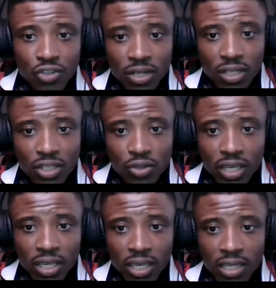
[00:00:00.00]
trainings you
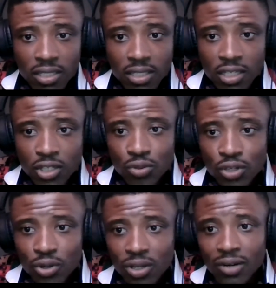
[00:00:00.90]
engaged in
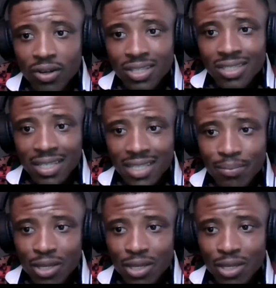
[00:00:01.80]
during your undergraduate days that